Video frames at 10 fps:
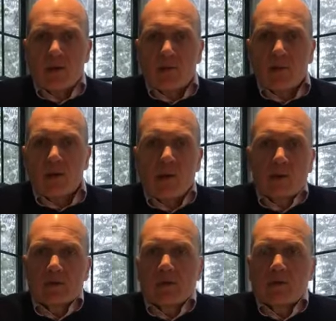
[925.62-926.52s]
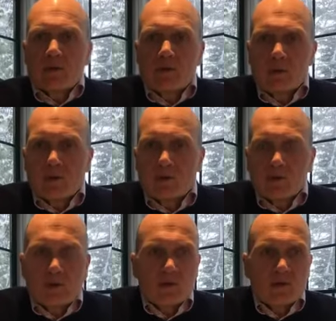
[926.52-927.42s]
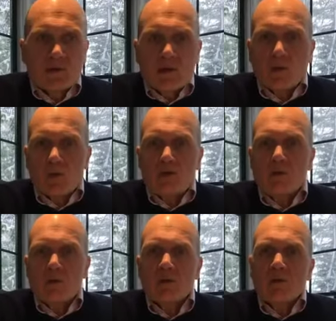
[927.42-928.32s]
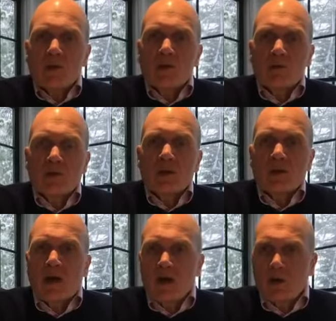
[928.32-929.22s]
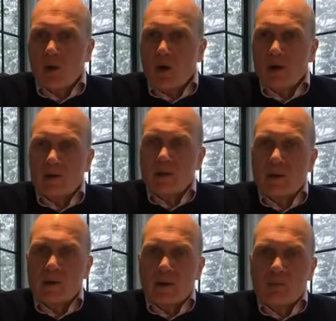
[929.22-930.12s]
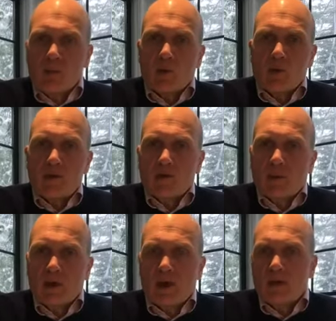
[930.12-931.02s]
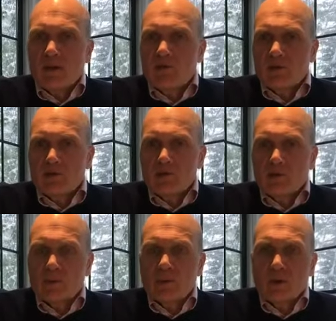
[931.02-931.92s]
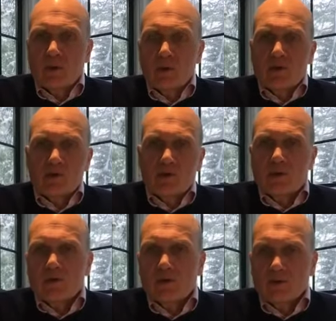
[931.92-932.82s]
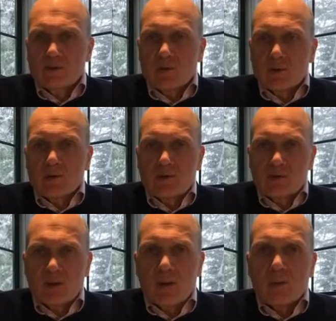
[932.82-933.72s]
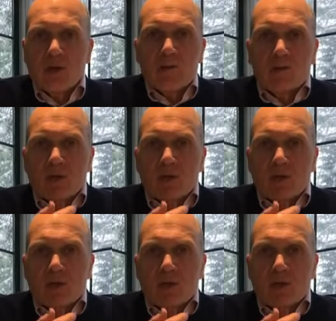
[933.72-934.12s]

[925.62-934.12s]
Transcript: being able to articulate your business strengths is that when you can write a really high quality memorandum and a high level description, strategical description of your company,